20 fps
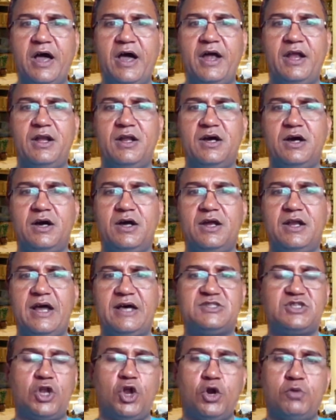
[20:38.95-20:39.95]
and it
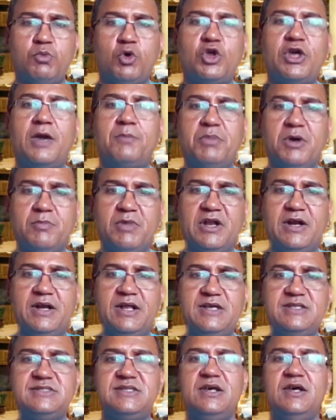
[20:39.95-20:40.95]
has a lot more
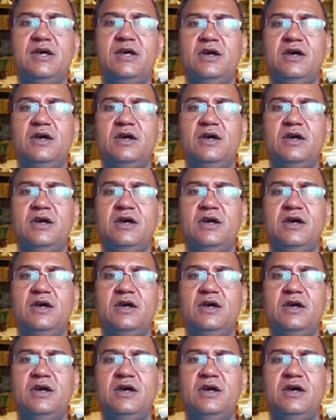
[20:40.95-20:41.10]
capabilities.